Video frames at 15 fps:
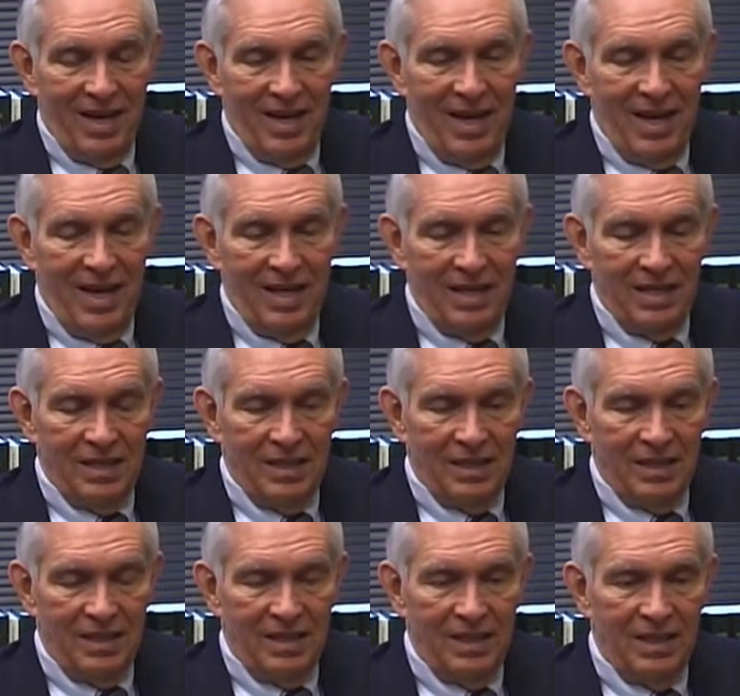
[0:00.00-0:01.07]
And
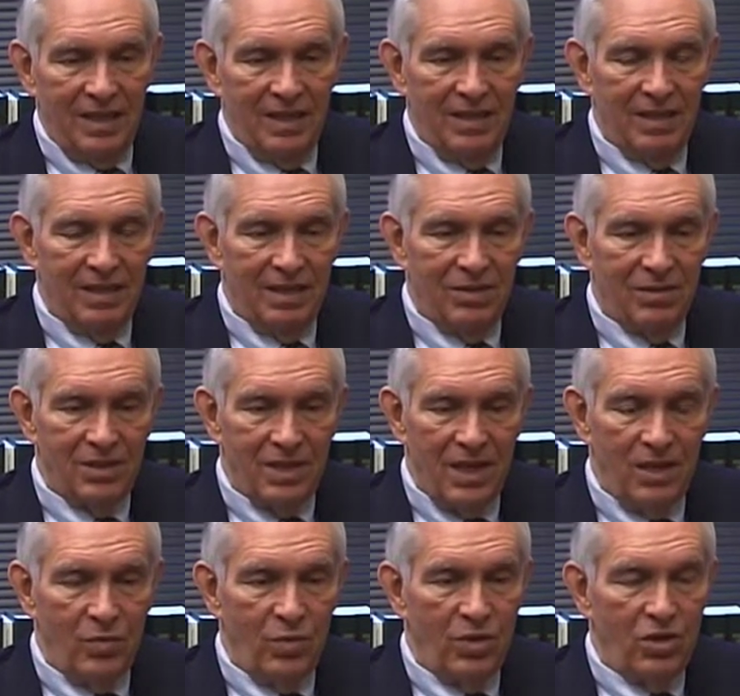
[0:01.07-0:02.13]
they were
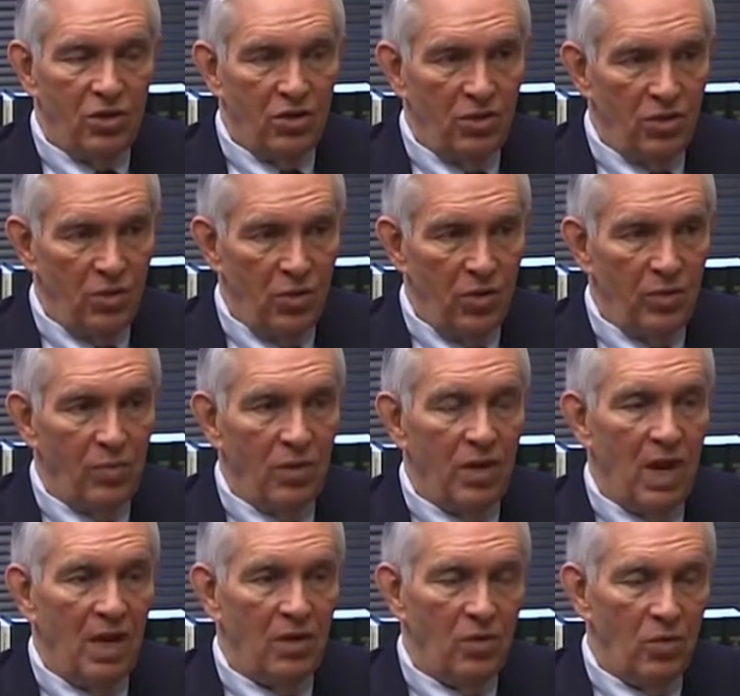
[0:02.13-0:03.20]
saying we couldn't do it, we
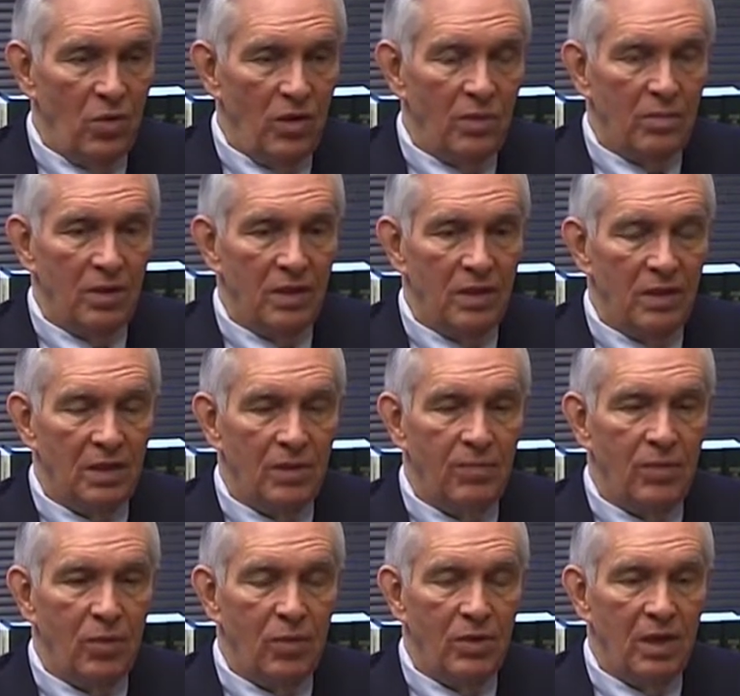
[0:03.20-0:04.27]
can't do it, but
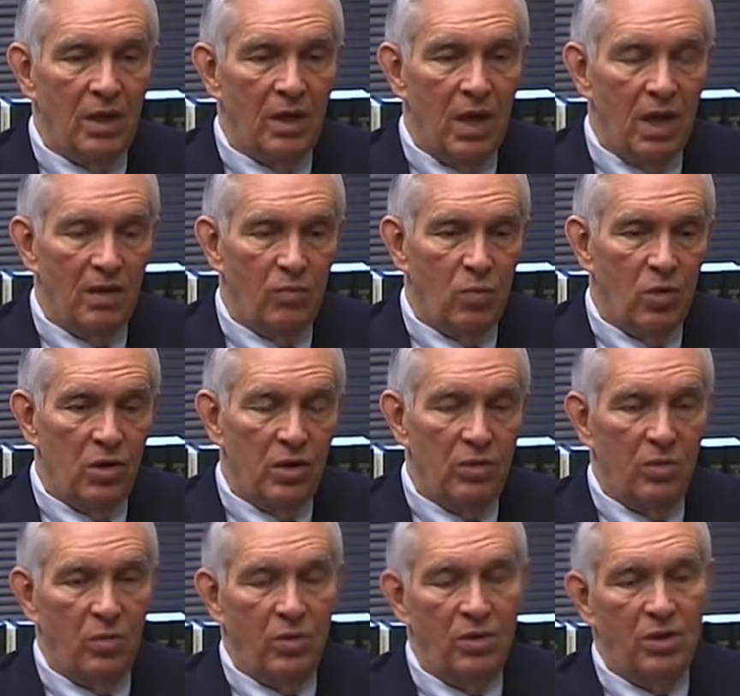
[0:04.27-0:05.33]
we did a lot of work.
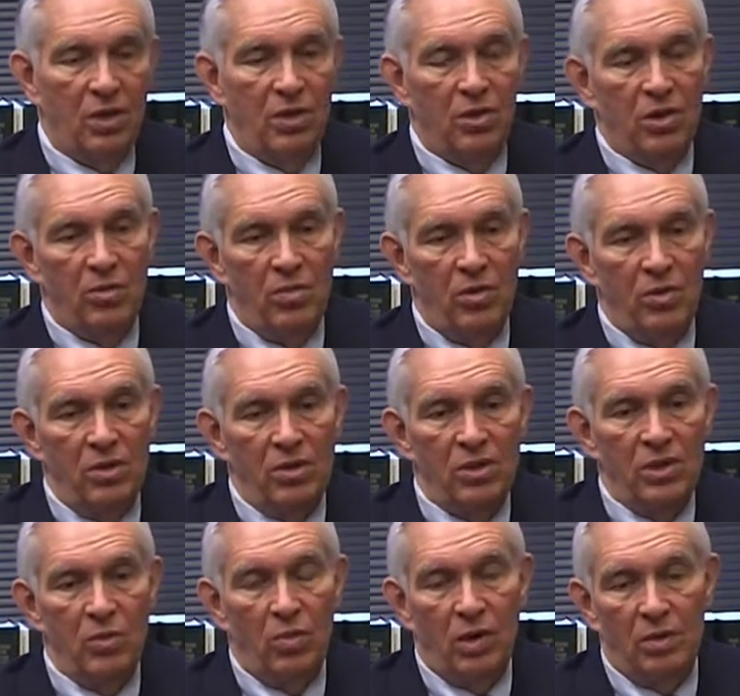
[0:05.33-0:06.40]
We went to other communities to
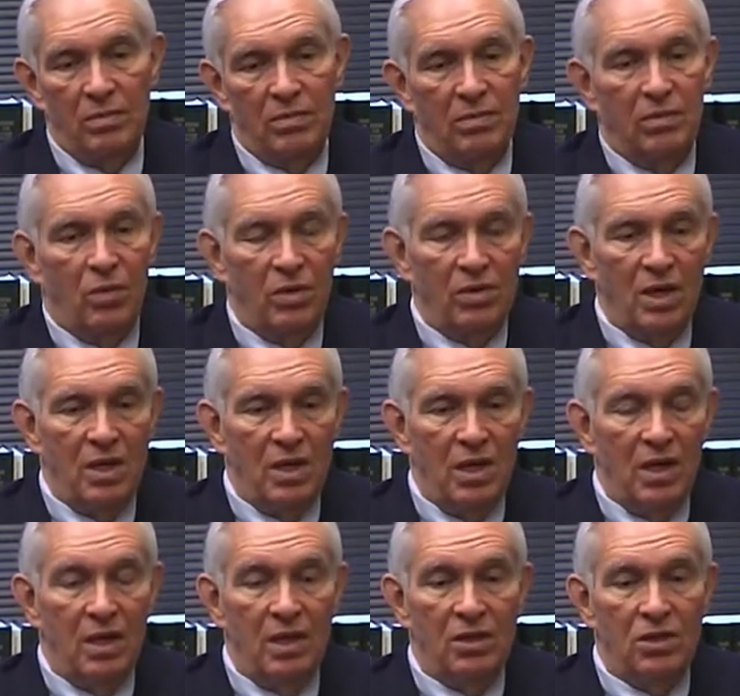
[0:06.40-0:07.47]
see what they
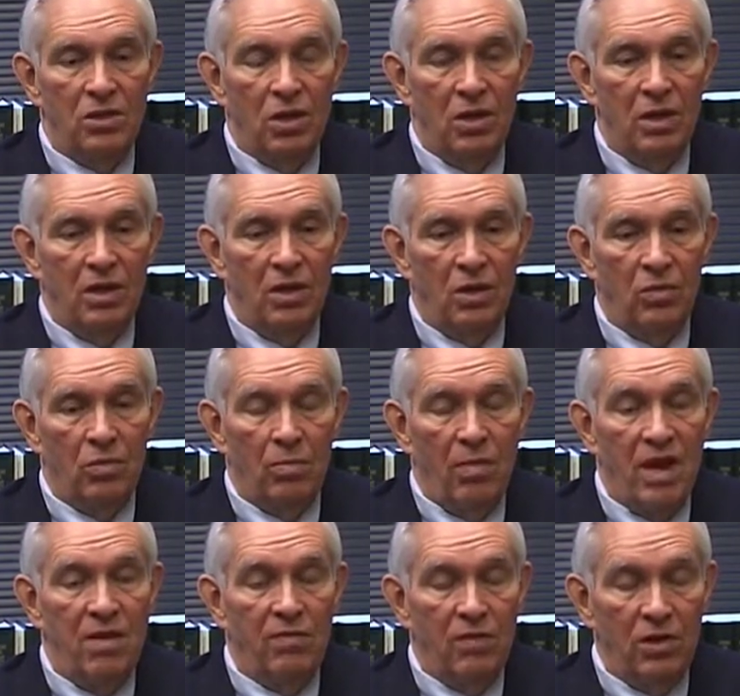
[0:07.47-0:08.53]
did, and starting on
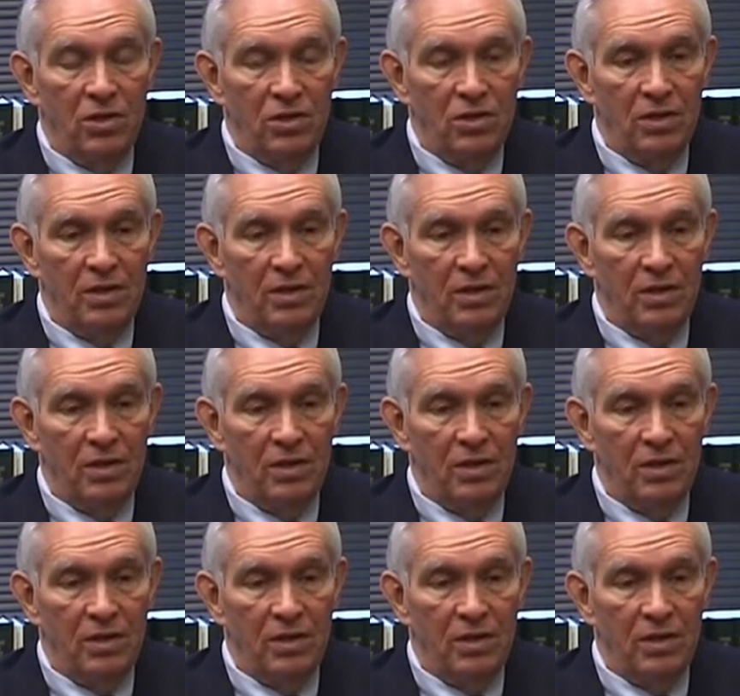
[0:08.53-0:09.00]
May 1st